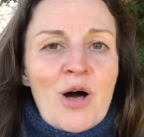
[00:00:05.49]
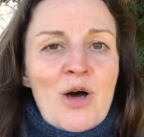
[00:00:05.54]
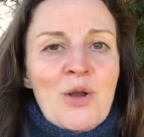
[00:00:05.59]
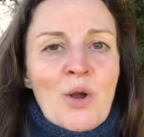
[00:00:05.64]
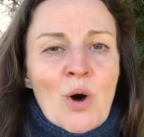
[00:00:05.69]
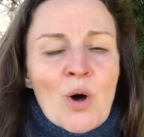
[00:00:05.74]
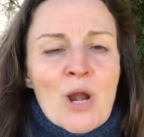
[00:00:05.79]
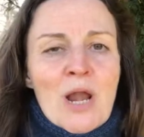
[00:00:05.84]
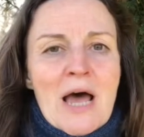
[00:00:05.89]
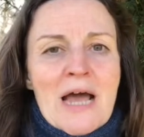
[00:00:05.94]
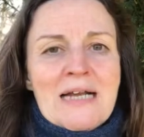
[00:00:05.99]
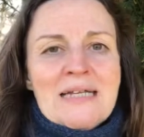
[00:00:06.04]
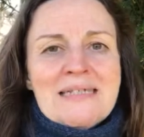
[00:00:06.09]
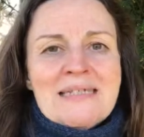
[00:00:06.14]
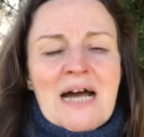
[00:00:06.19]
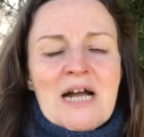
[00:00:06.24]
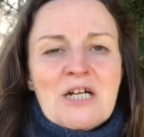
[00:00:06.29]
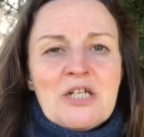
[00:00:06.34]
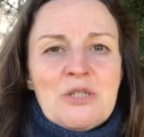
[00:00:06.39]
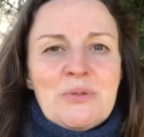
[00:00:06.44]
an online
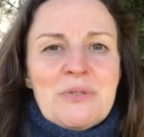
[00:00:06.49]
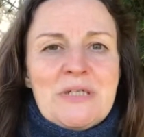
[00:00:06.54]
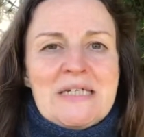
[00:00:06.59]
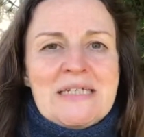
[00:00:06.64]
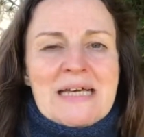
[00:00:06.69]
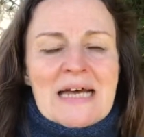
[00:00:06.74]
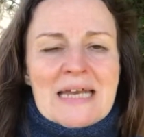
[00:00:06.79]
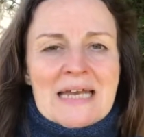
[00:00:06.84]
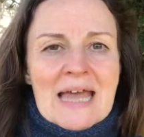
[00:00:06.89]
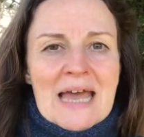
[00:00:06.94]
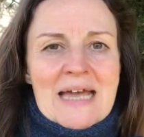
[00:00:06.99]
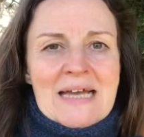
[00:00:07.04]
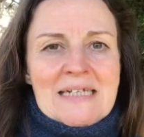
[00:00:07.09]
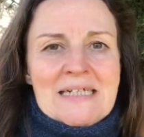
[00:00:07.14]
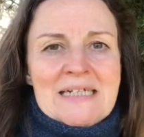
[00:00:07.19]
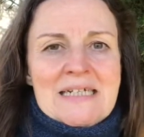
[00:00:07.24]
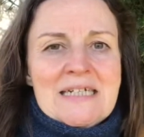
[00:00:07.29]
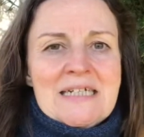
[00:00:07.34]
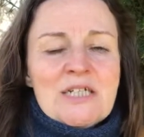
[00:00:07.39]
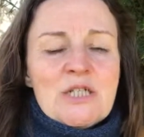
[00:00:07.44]
sanctuary
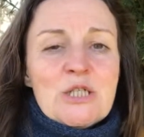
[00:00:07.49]
dedicated